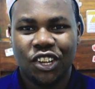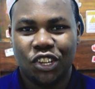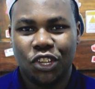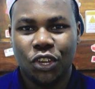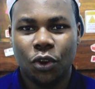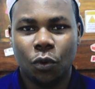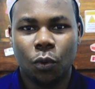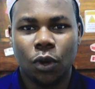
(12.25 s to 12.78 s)

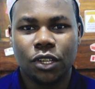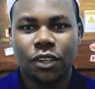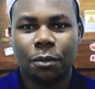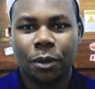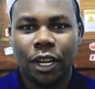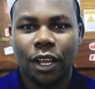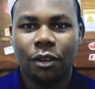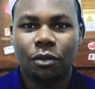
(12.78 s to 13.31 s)
Yo, what's
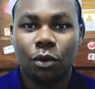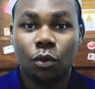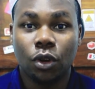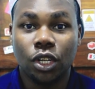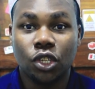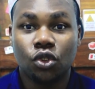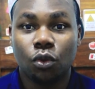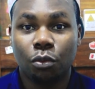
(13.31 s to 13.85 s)
happening everyone?
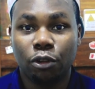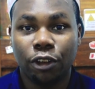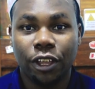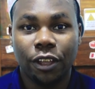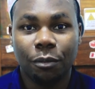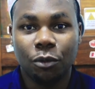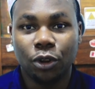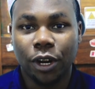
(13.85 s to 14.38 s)
It's your boy here,
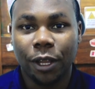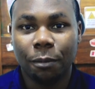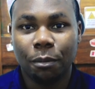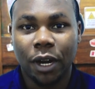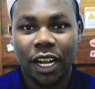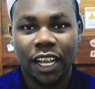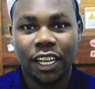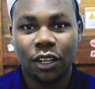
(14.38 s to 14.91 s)
Abdurrahim,
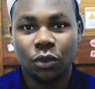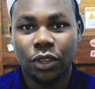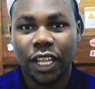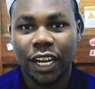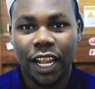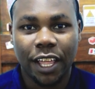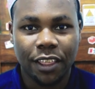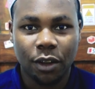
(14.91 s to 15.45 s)
back again with
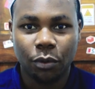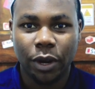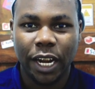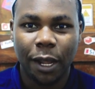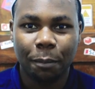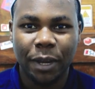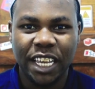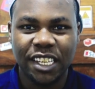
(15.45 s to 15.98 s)
another
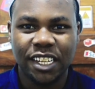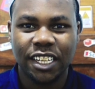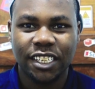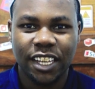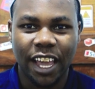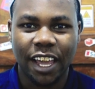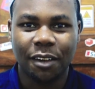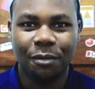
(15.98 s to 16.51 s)
great amazing
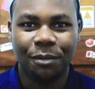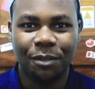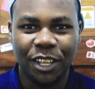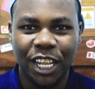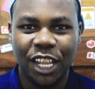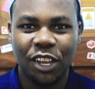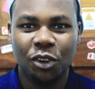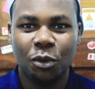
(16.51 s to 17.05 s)
tech
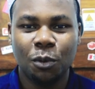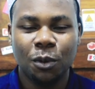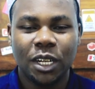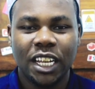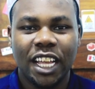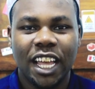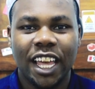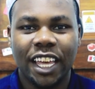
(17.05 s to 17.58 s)
video.
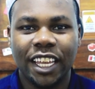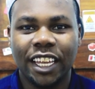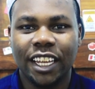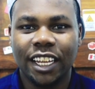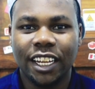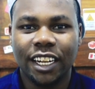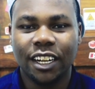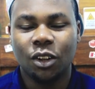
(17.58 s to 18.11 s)

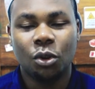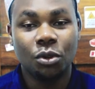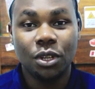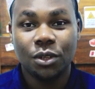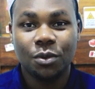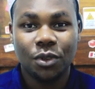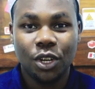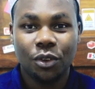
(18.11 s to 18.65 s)
And on
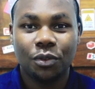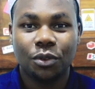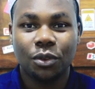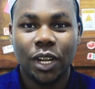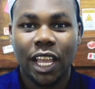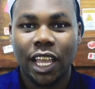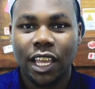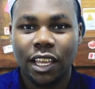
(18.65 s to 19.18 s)
this video
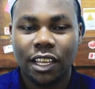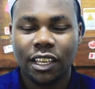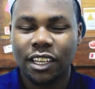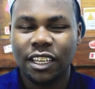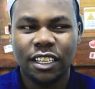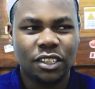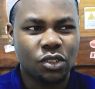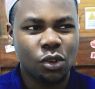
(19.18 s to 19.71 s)
today,
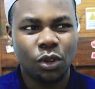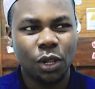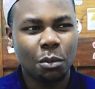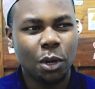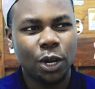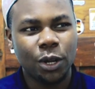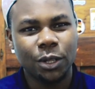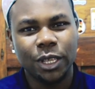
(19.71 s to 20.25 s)
it's all
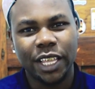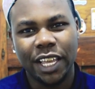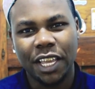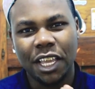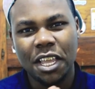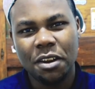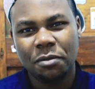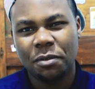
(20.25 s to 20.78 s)
about the
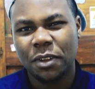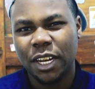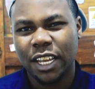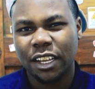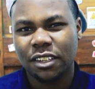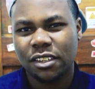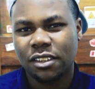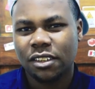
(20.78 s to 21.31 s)

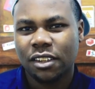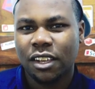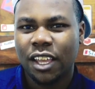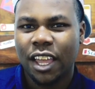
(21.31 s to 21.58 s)
Infinix